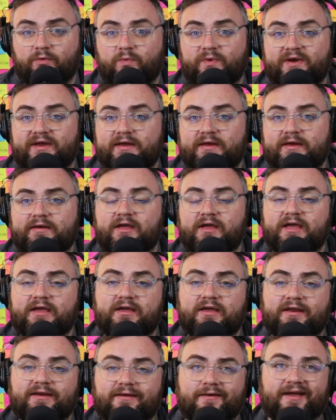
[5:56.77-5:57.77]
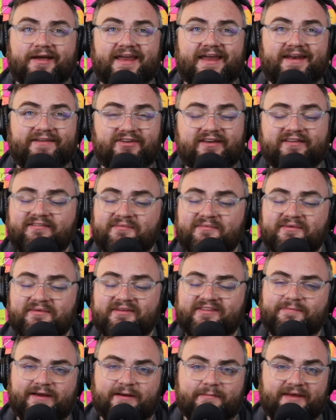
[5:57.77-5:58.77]
we kind of did some
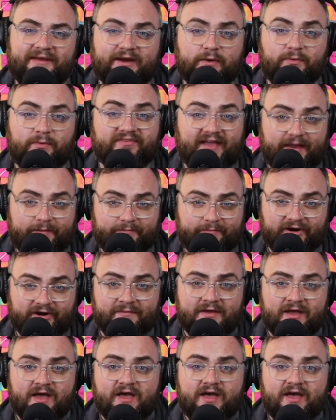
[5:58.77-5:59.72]
experimenting with timbre.